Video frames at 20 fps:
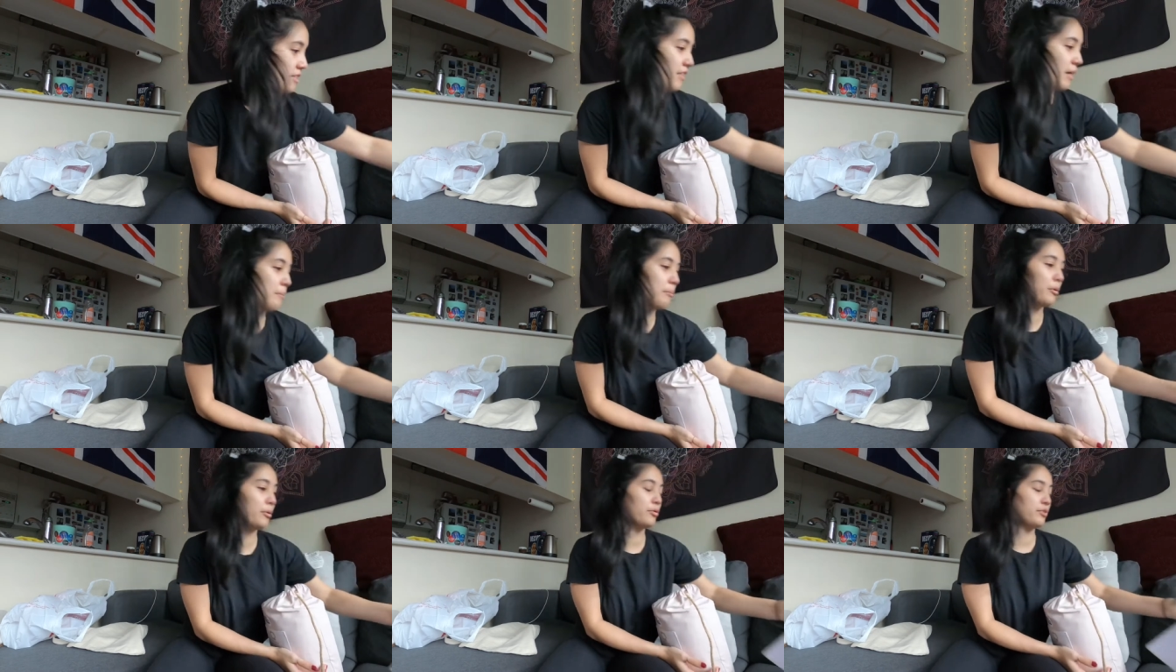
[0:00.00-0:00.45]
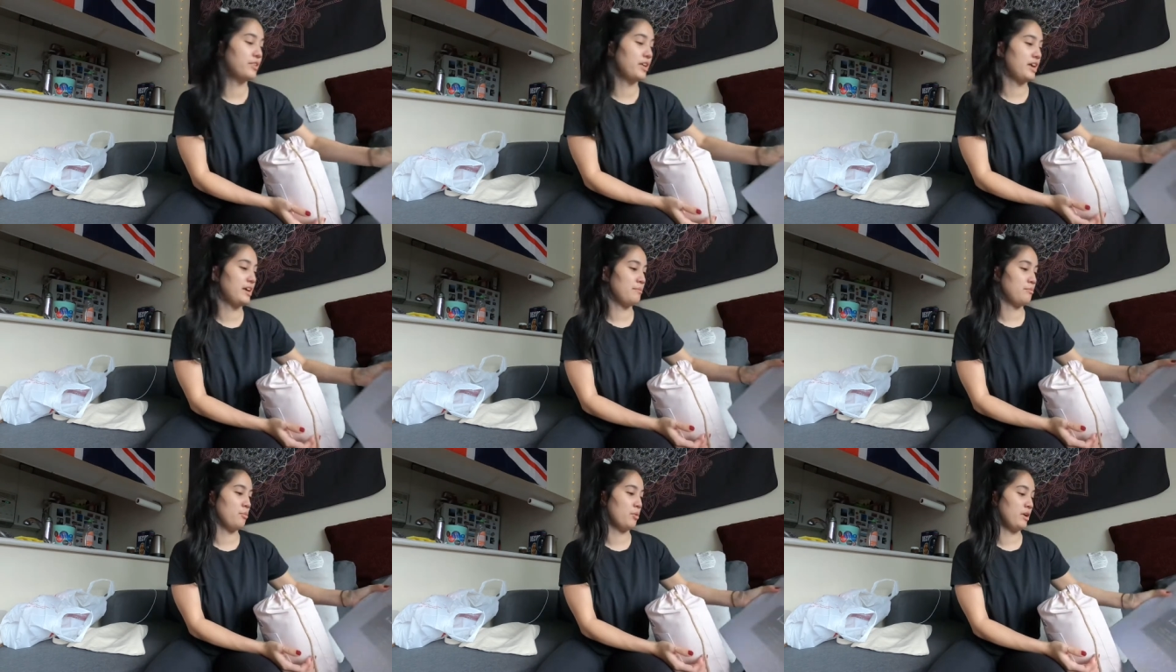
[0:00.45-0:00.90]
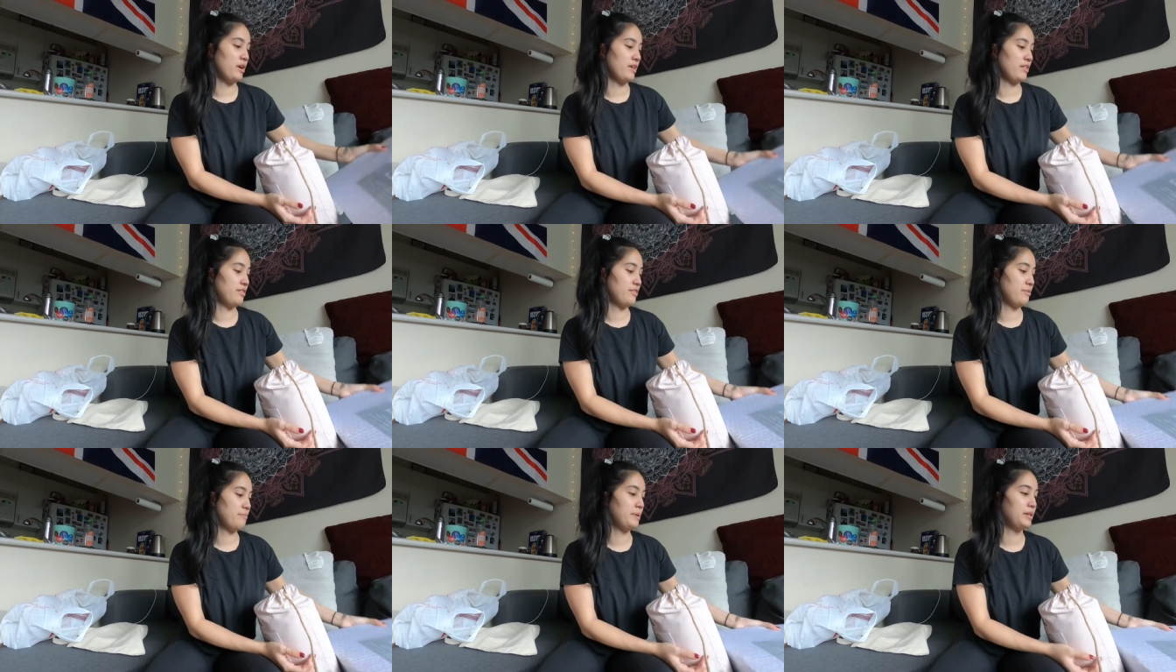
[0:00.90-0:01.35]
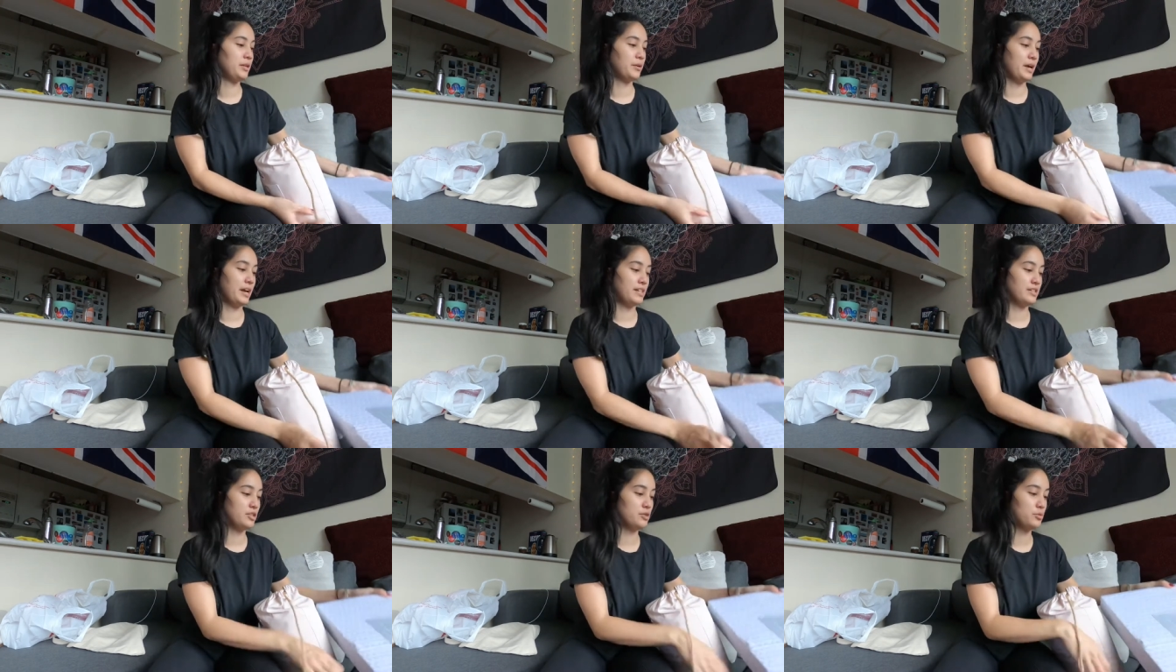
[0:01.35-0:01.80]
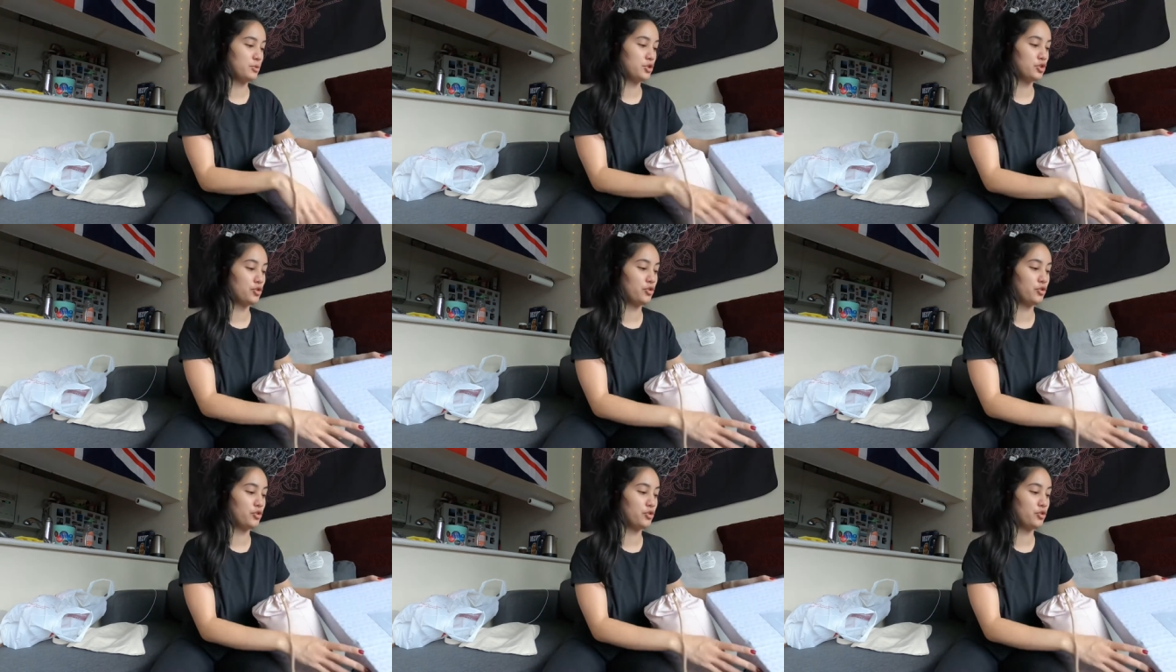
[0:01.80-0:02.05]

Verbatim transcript: that both came with pillowcases, which is